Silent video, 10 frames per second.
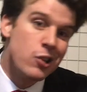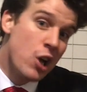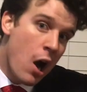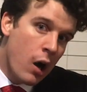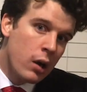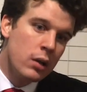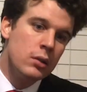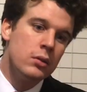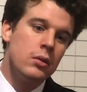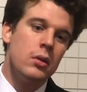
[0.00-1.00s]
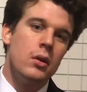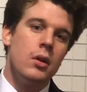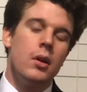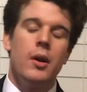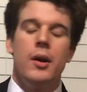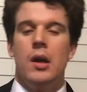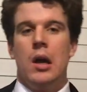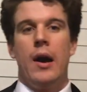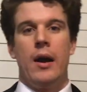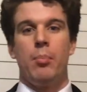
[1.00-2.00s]
a jog,
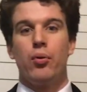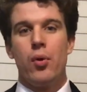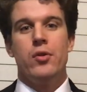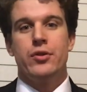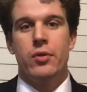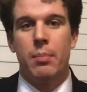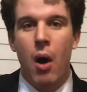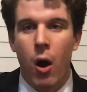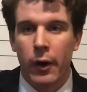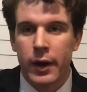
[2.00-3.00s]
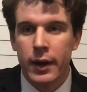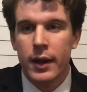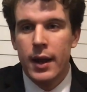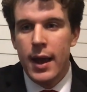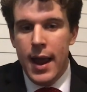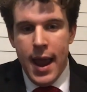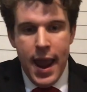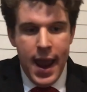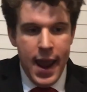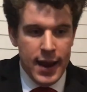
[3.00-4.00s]
or at a peruse through the park,
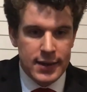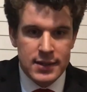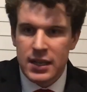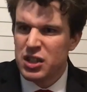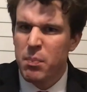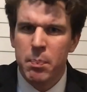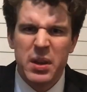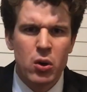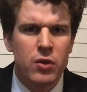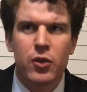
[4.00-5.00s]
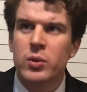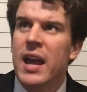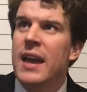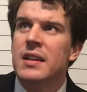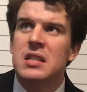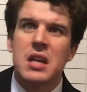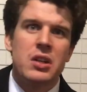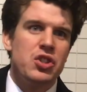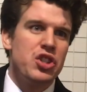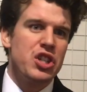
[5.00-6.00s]
and it's a beautiful day, the
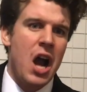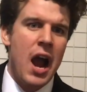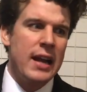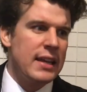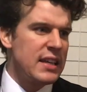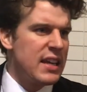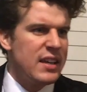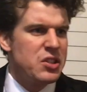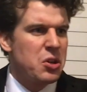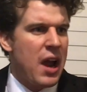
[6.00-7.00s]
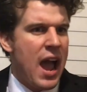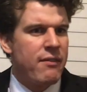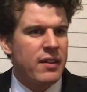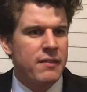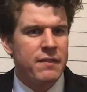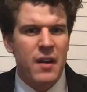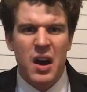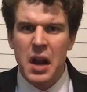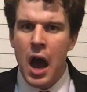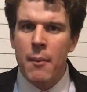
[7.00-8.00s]
sun's shining, kids are having
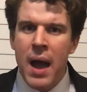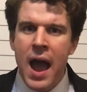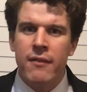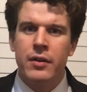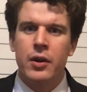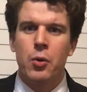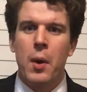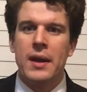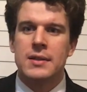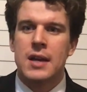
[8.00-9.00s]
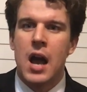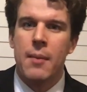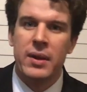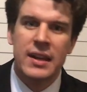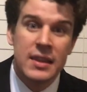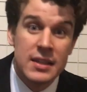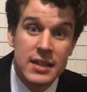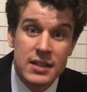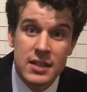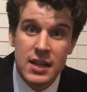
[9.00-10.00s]
fun, I'm having a great time, and in the
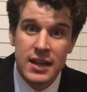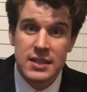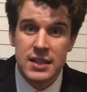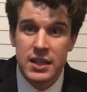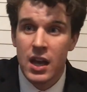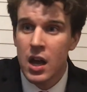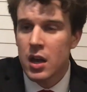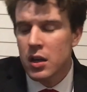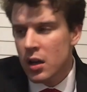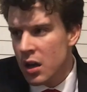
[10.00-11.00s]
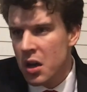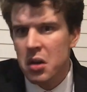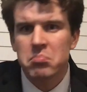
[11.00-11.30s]
distance I see a